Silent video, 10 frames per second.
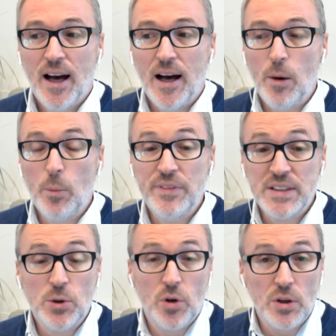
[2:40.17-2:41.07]
And we've
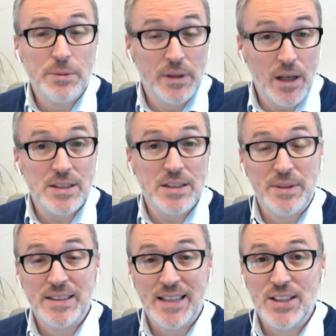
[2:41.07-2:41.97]
still got some
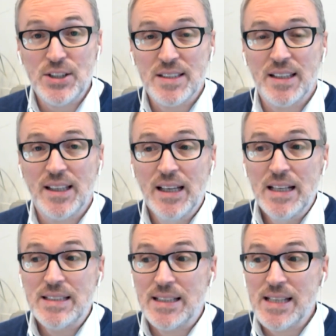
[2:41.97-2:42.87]
customers and agency
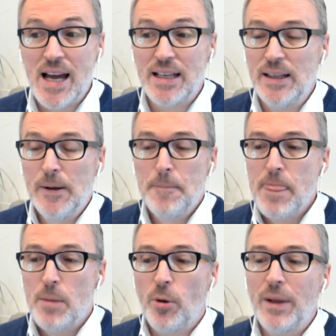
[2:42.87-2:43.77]
today.
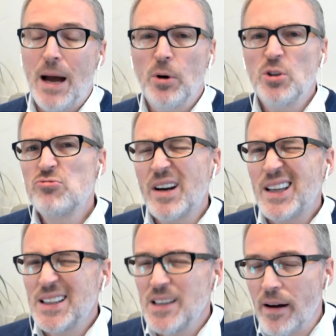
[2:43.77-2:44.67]
Probably our most
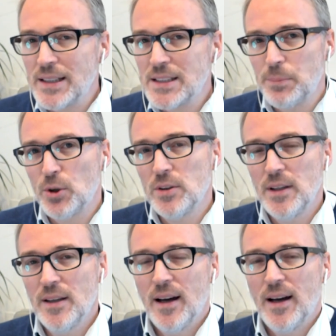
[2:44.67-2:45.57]
recognizable
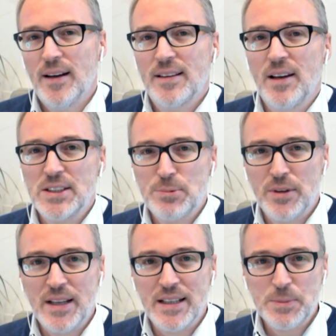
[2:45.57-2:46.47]
customer in
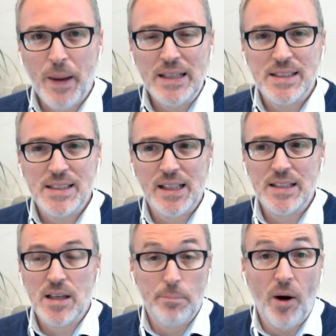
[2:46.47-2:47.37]
that space
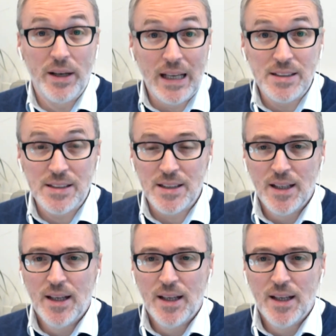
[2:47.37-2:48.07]
is Binance.